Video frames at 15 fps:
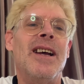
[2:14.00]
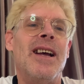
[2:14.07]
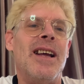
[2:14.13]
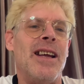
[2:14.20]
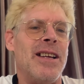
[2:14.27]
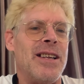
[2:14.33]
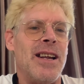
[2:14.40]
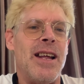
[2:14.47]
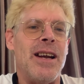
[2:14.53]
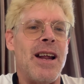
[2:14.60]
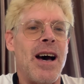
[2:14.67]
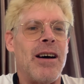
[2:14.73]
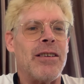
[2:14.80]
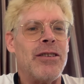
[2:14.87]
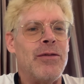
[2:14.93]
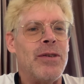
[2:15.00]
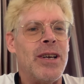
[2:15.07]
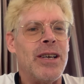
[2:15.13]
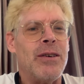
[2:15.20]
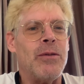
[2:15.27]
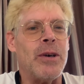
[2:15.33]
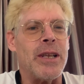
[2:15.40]
And how do you
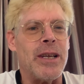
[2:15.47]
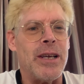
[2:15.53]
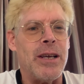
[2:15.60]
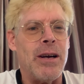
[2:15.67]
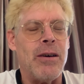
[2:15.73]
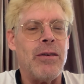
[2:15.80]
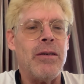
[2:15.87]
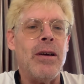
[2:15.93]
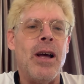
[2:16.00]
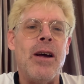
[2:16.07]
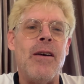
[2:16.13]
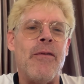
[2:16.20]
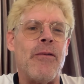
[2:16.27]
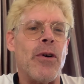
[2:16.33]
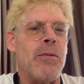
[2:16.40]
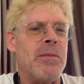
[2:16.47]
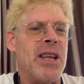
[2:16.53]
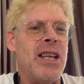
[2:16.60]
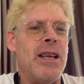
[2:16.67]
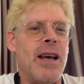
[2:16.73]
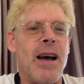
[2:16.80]
deal with it? For me,